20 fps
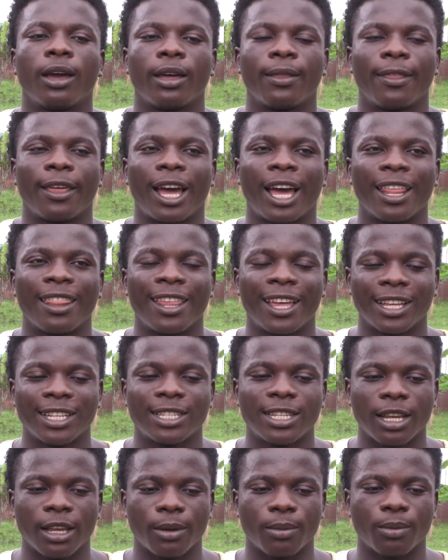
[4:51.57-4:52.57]
at that
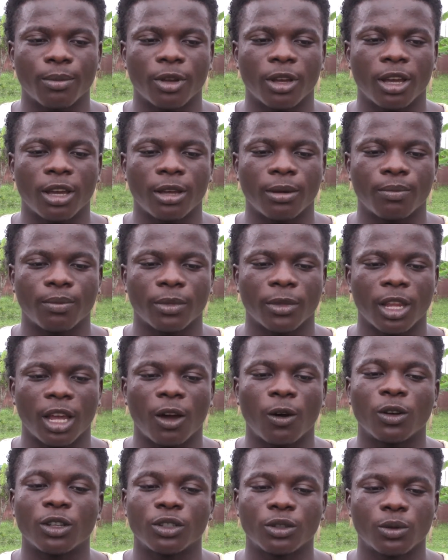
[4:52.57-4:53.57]
time, I
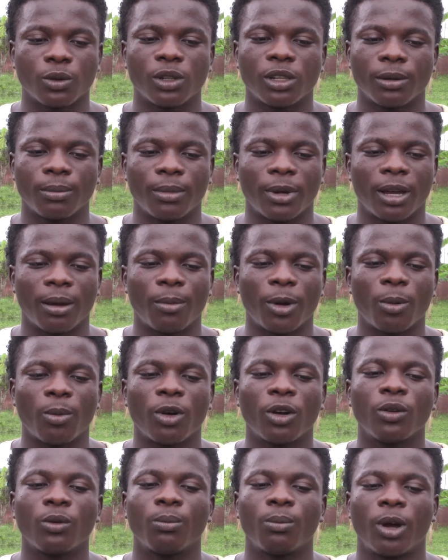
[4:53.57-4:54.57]
was schooling, but my
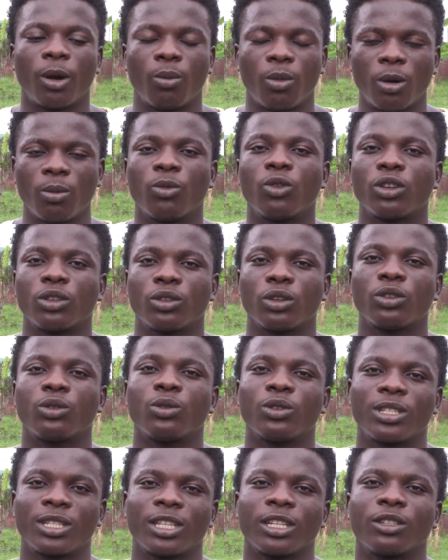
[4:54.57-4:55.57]
mom was
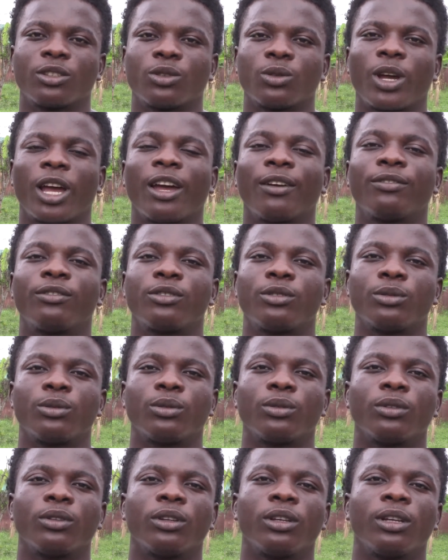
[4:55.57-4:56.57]
also sick, so I have to
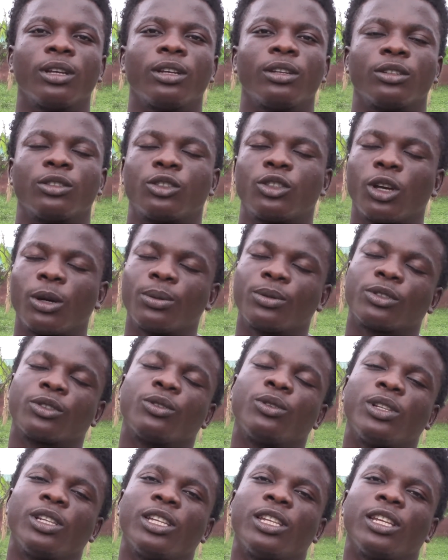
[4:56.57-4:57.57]
stop
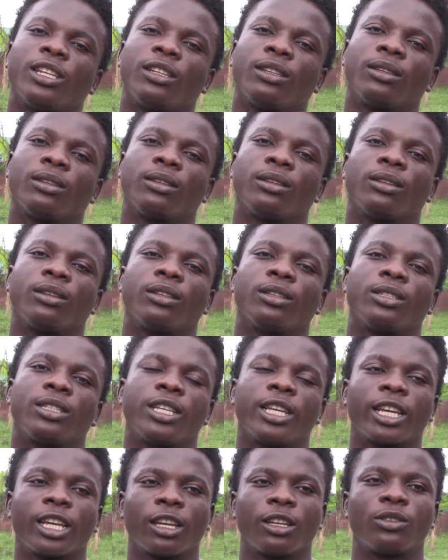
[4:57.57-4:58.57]
schooling and
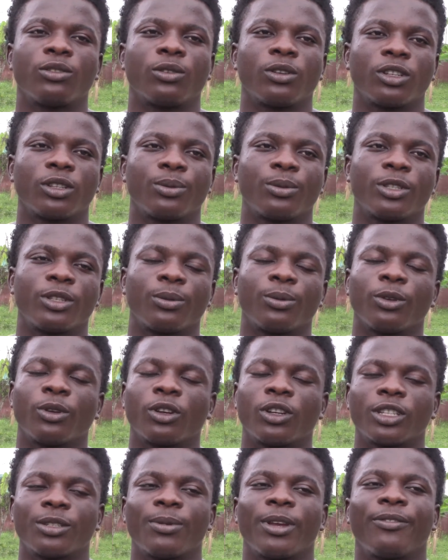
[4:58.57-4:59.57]
take her to hospital
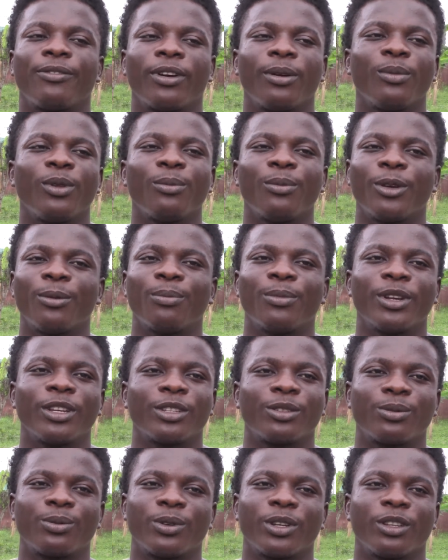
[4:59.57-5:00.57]
because my family
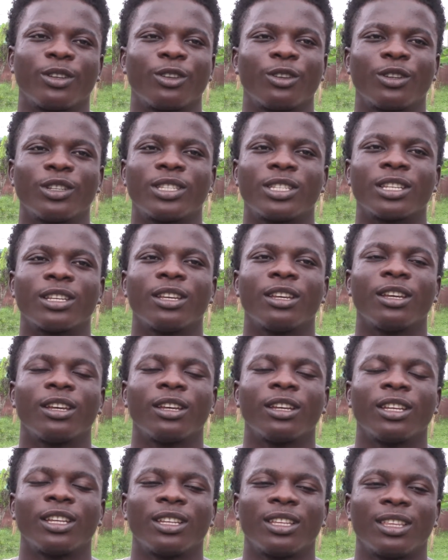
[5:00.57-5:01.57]
members were not
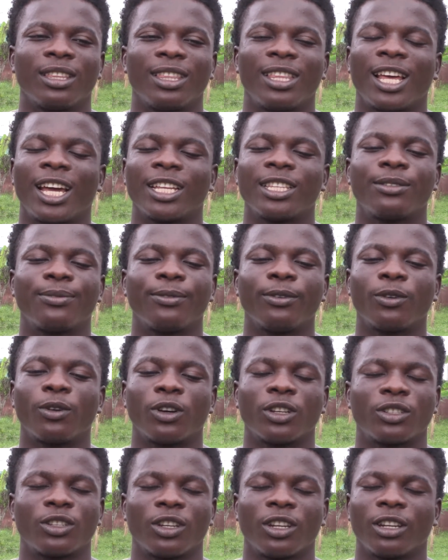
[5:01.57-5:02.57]
that
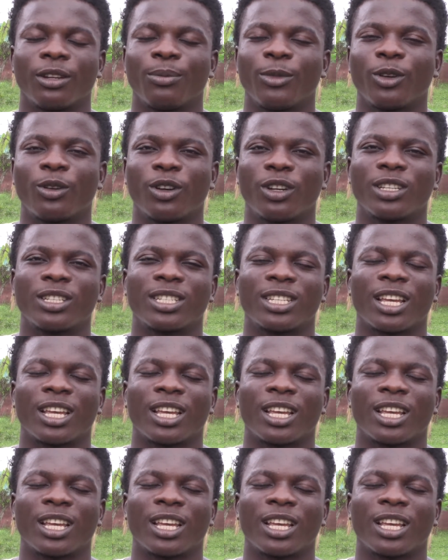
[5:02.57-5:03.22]
focused on it because